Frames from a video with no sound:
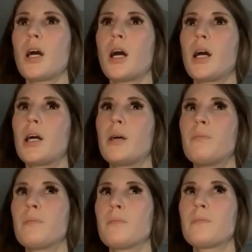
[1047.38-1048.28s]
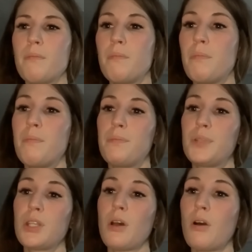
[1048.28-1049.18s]
Um,
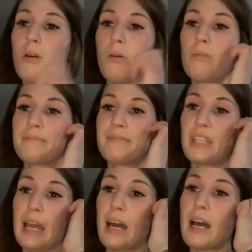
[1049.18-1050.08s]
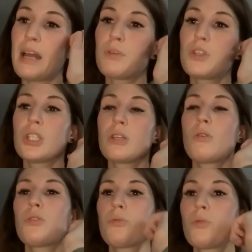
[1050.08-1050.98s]
so yeah, I would just
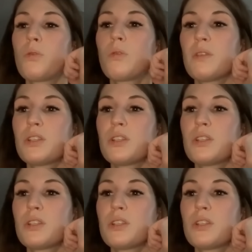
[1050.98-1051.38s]
go through.